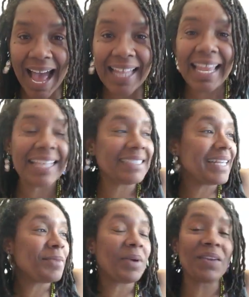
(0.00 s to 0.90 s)
I like
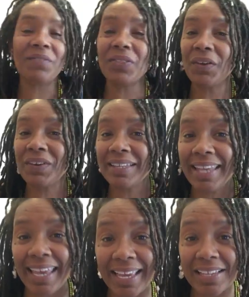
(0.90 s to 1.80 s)
celebrating for 30
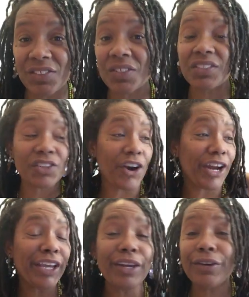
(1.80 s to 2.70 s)
days. You can
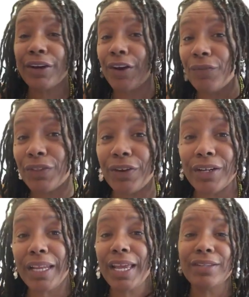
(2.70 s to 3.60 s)
start here and go for
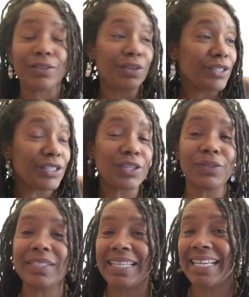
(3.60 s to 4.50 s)
30 days, or you can just go
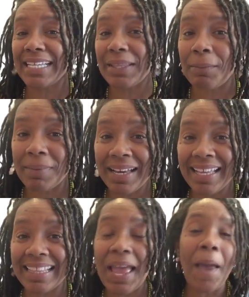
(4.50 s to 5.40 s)
to the end of the
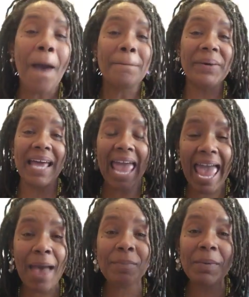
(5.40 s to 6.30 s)
month. But
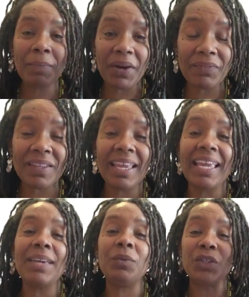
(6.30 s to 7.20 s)
happy
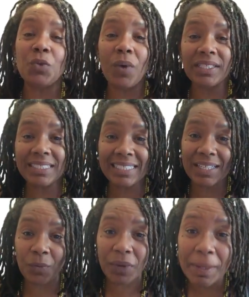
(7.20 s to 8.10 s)
birthday when you watch this
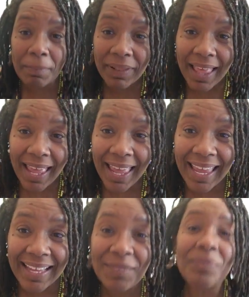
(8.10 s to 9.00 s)
in
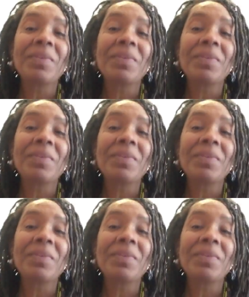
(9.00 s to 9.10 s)
replay.